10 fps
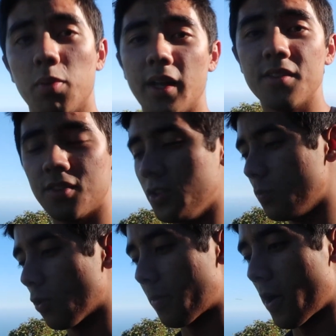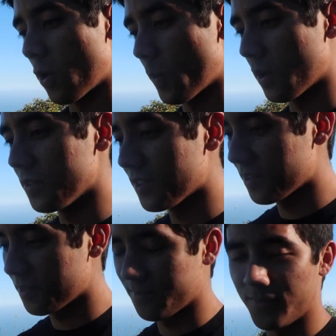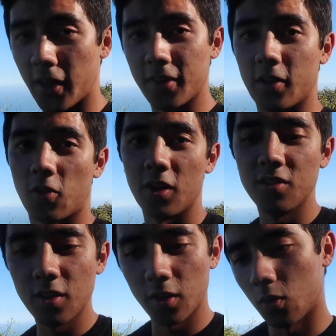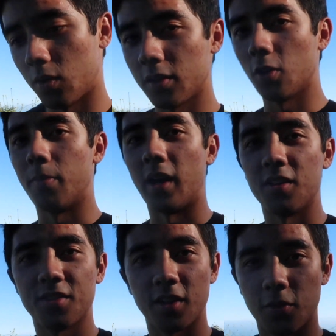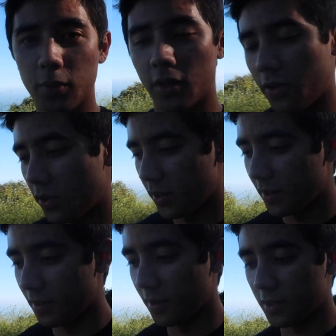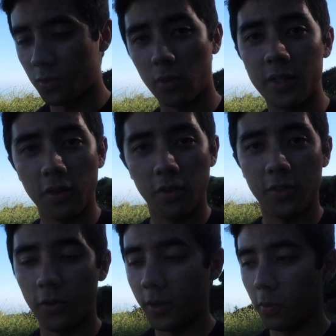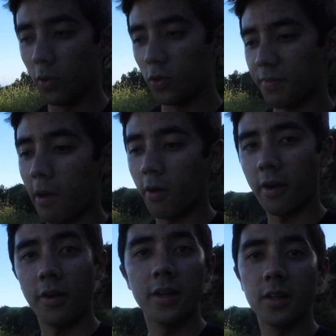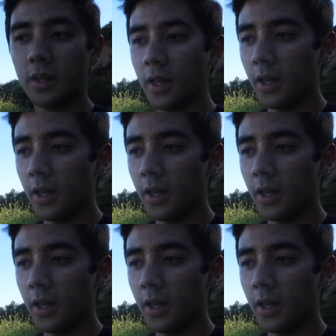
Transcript: plans to do more power mods. Nothing crazy. I don't want to go past like 320 or 30 wheel horsepower area.